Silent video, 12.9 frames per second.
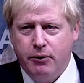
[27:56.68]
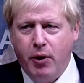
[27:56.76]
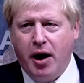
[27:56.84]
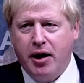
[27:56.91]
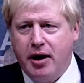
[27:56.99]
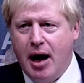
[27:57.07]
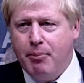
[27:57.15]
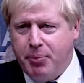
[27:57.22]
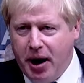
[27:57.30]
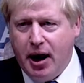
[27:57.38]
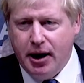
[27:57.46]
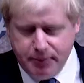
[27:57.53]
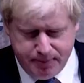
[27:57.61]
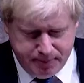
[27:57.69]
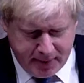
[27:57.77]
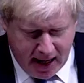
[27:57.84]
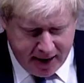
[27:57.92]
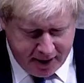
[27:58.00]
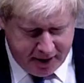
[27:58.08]
run an empire,
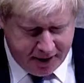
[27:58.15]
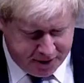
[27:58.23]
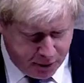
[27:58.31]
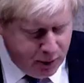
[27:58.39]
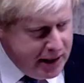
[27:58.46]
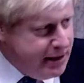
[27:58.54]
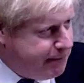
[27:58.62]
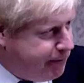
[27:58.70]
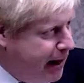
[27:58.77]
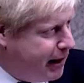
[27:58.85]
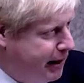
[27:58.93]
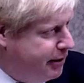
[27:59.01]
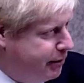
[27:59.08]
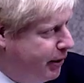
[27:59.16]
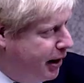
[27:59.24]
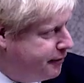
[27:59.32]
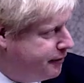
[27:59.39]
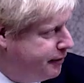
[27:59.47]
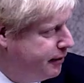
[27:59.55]
and it is a relief, frankly, to
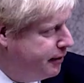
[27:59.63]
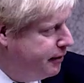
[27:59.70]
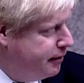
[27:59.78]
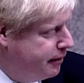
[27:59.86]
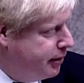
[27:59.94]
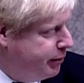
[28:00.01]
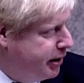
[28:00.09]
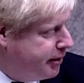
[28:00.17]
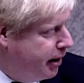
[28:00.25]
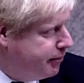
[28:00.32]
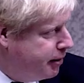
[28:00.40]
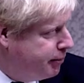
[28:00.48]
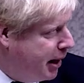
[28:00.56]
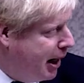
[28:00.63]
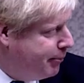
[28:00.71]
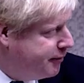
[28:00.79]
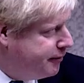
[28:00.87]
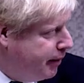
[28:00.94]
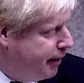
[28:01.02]
us that we don't, and
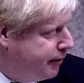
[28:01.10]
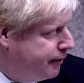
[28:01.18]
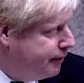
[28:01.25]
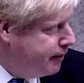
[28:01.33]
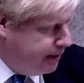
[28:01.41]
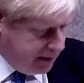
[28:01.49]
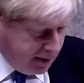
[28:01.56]
perhaps to others